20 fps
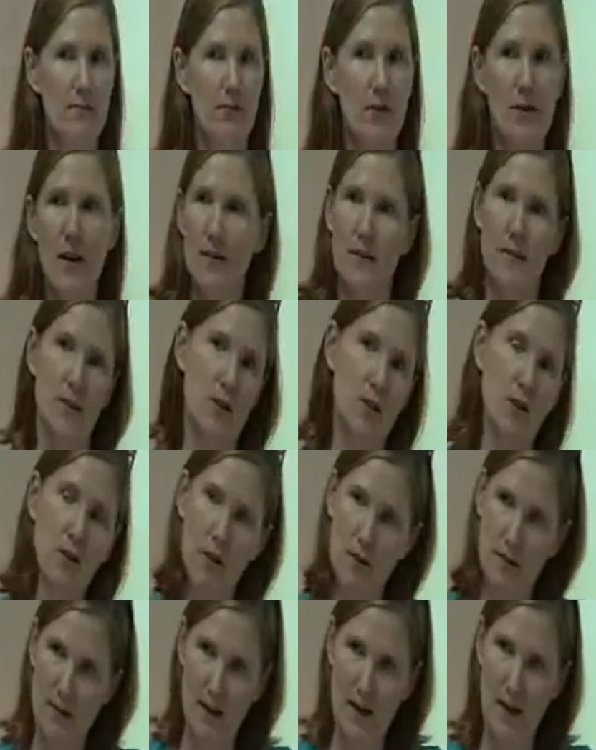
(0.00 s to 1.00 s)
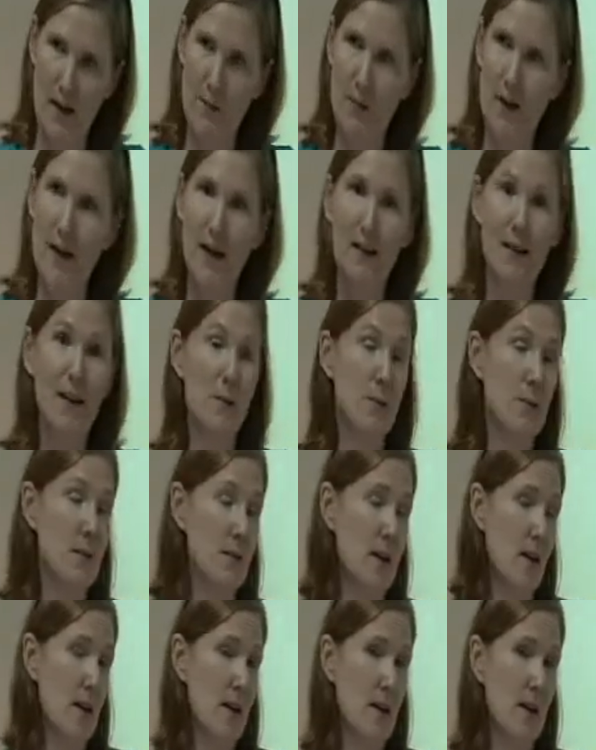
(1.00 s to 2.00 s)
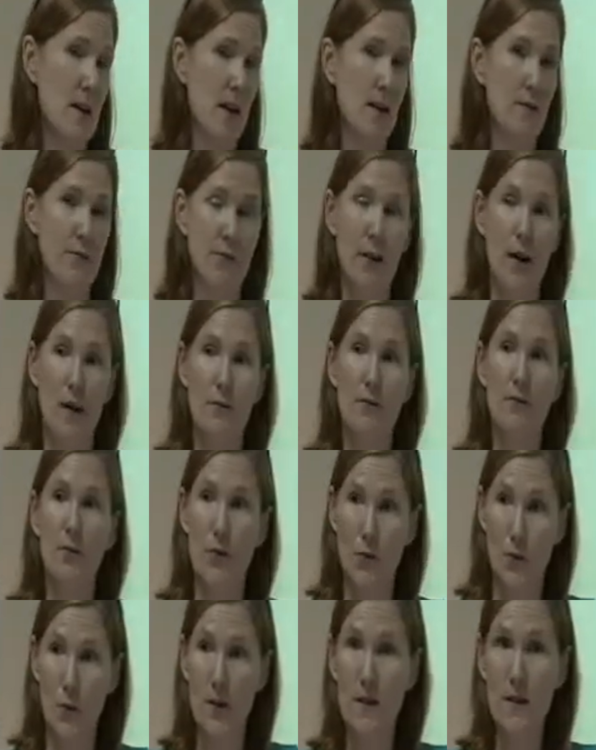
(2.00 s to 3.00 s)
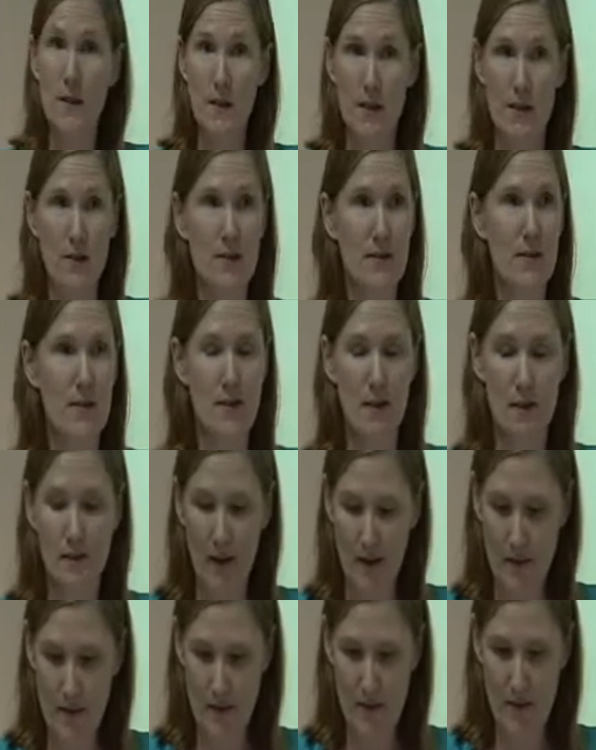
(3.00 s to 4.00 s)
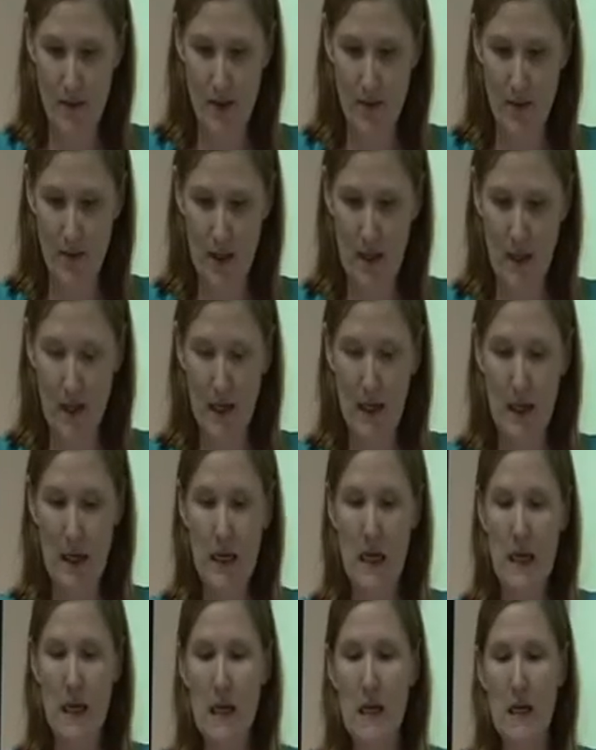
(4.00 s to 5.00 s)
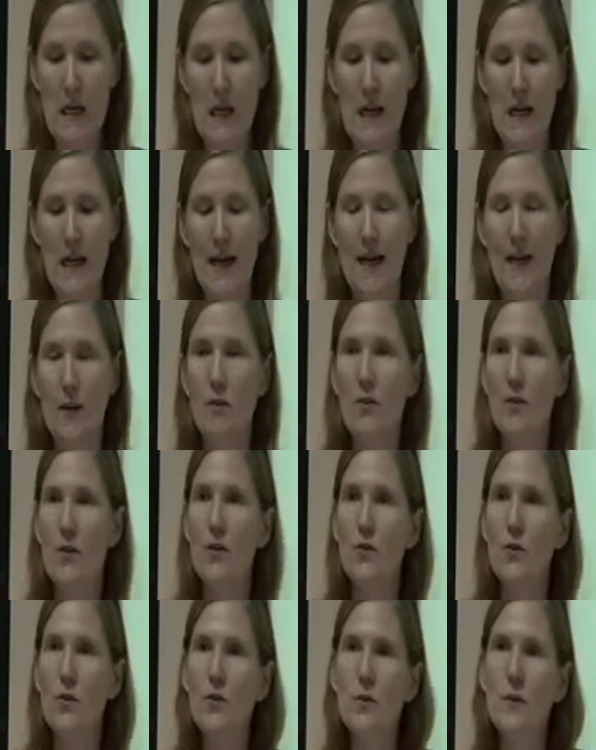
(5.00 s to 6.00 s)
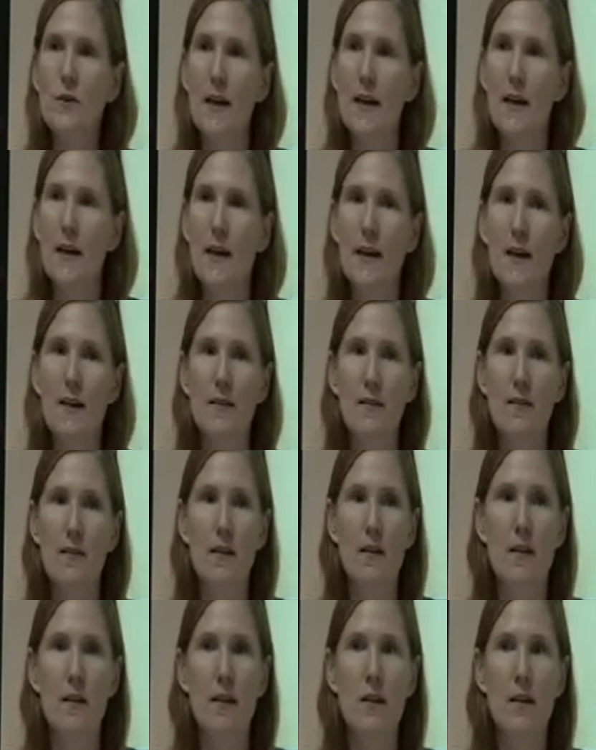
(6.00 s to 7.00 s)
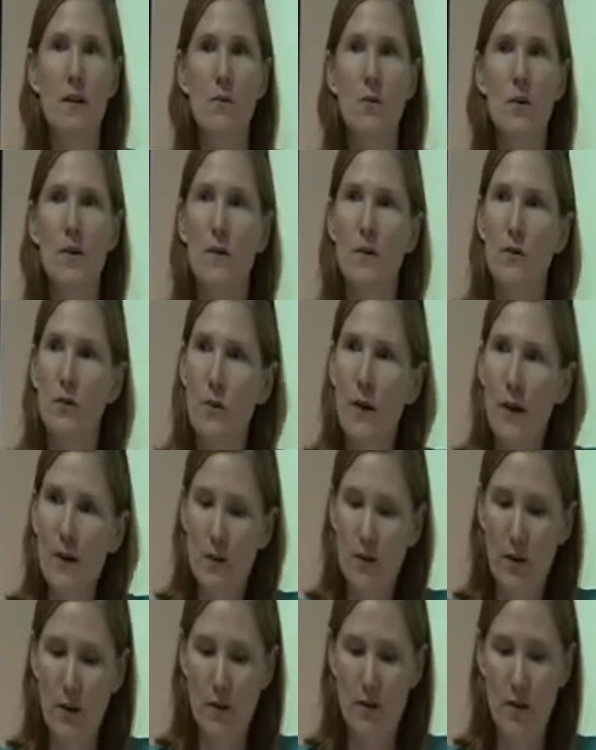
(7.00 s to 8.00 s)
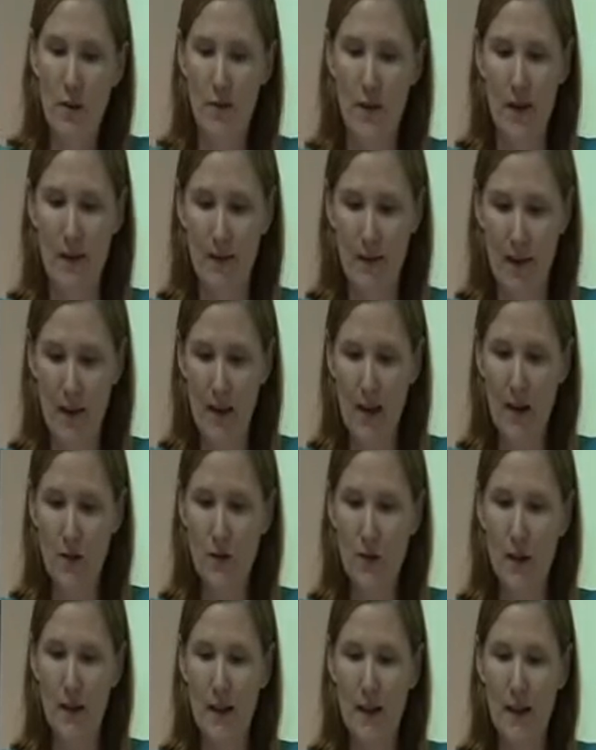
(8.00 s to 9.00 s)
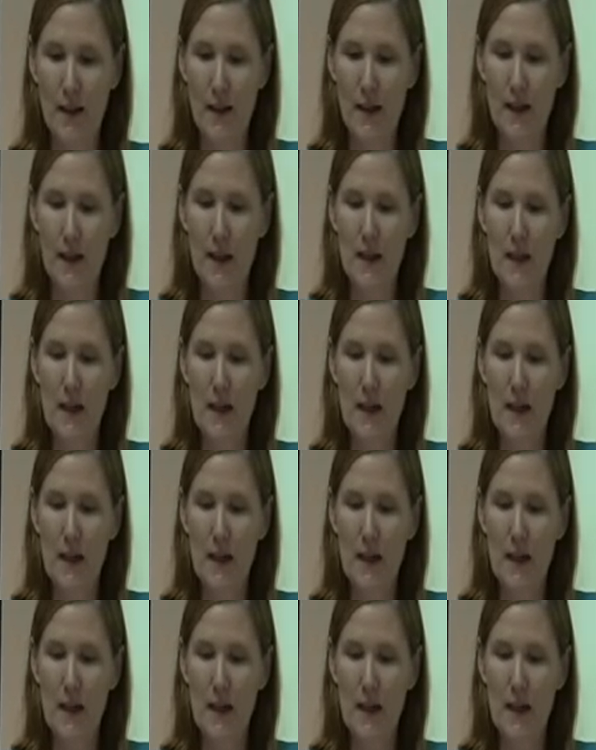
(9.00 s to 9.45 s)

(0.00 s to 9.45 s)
for not such a long time. He ended up staying at Fan for 20 years, until 1979. And over the 2 decades that he was the director of the Fan Psychiatric Clinic,